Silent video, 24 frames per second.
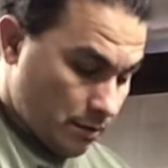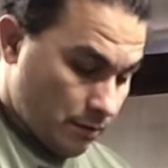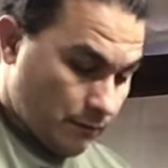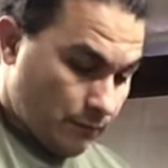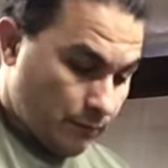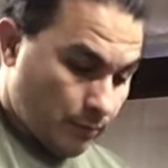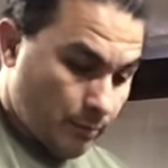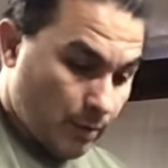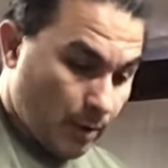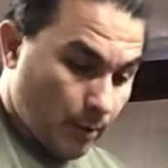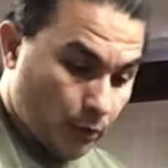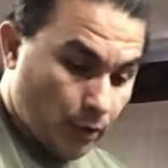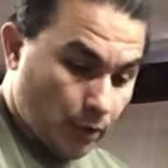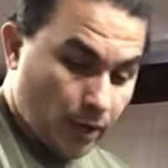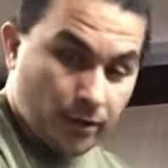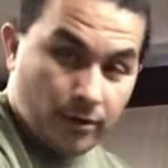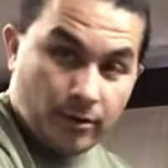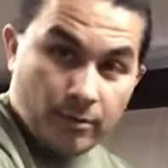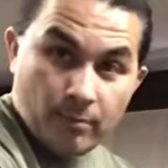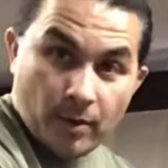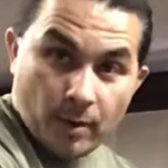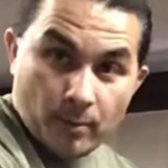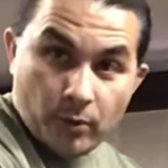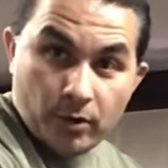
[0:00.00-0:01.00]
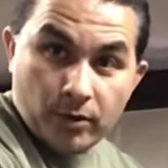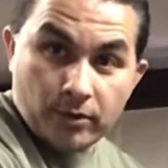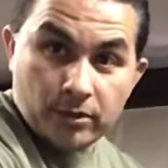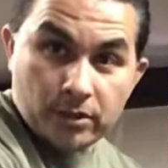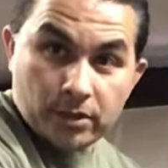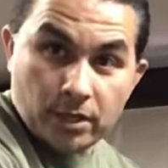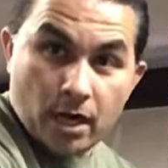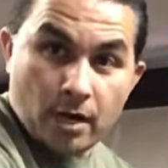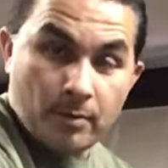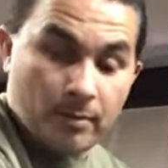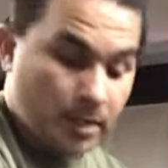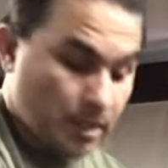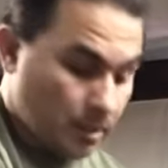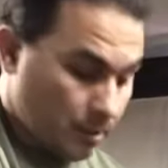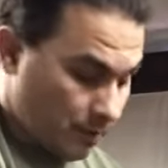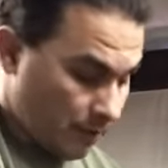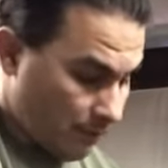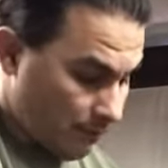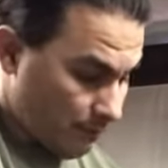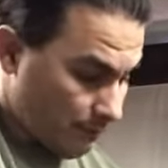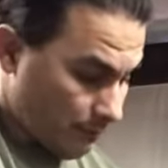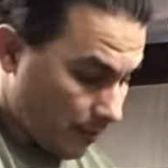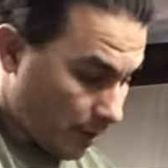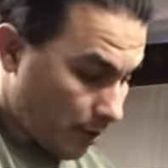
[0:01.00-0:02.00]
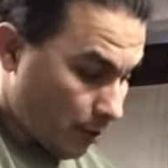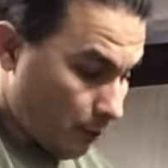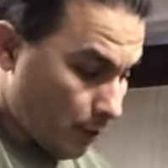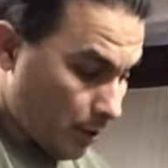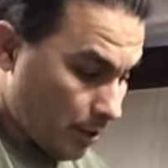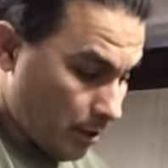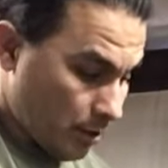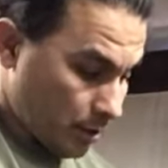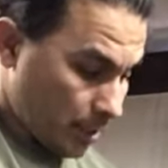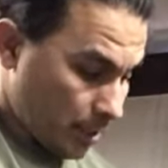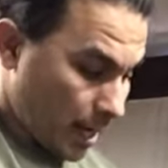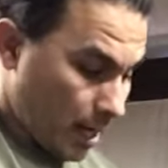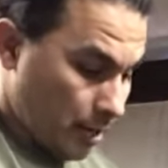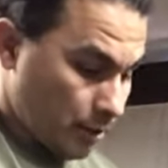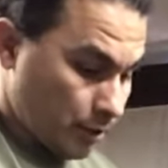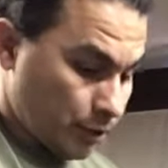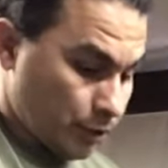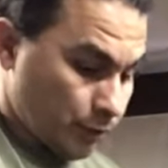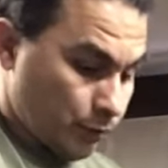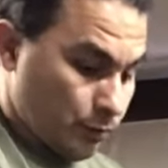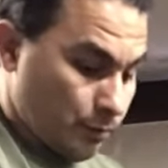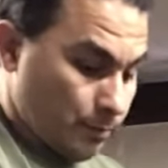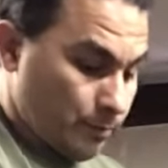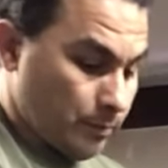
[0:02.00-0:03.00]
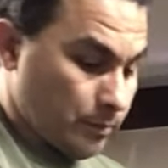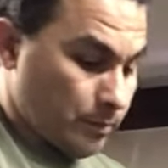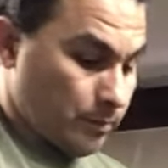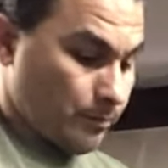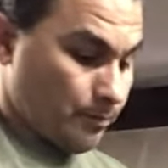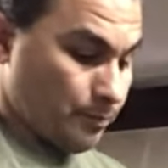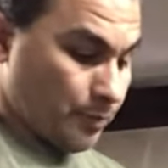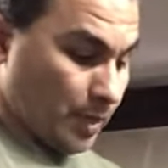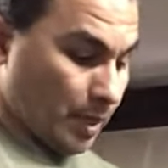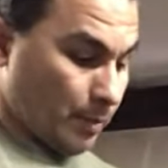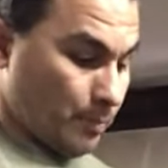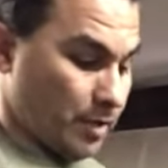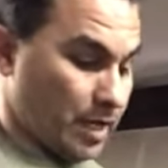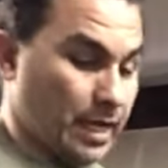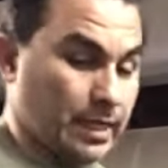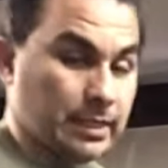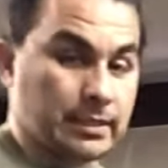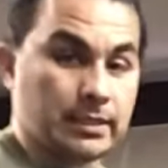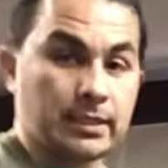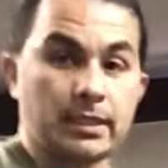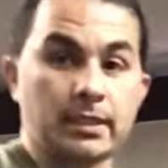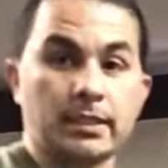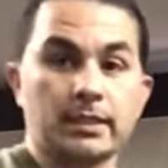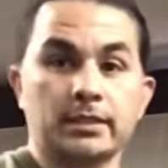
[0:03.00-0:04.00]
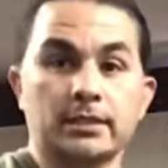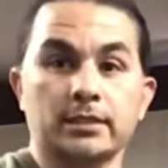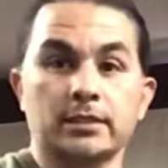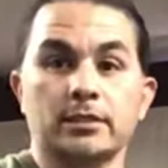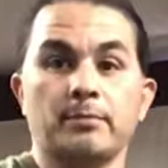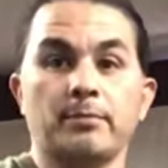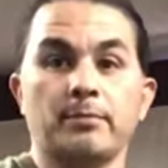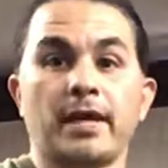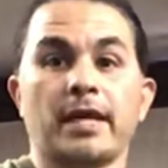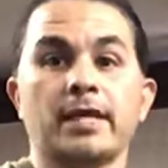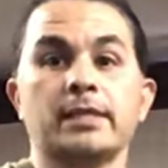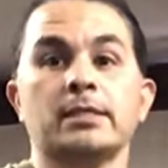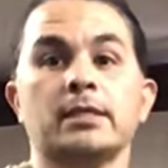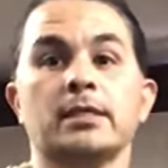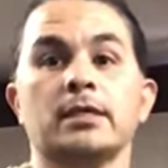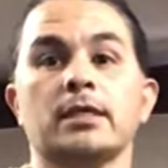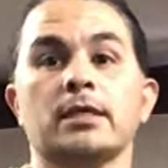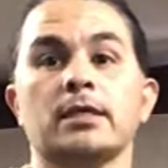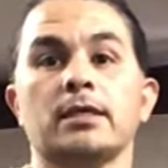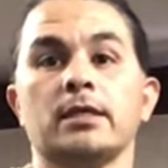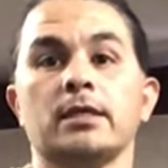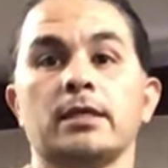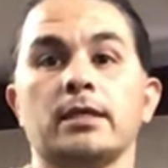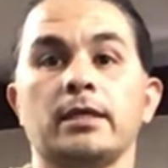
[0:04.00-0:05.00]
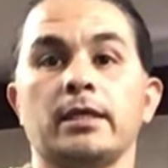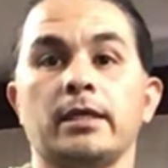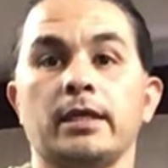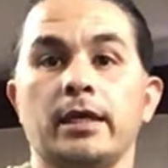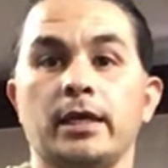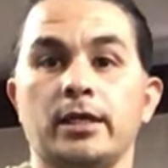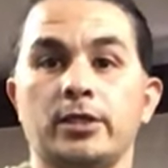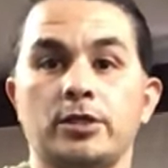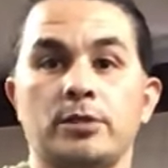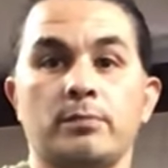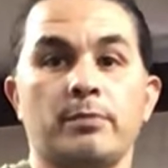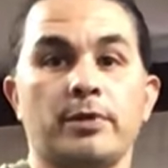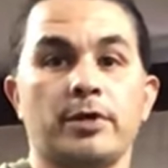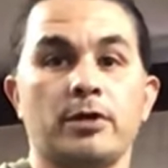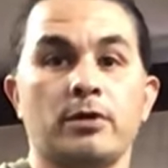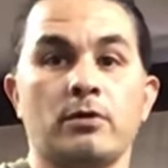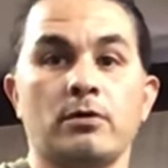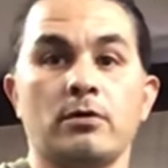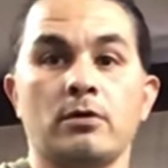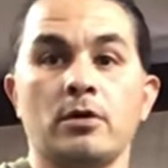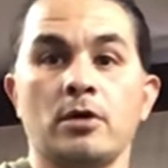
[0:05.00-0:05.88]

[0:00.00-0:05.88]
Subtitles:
from my brother. My brother taught me very well on how to do them. But like I said, this is a basic engine build.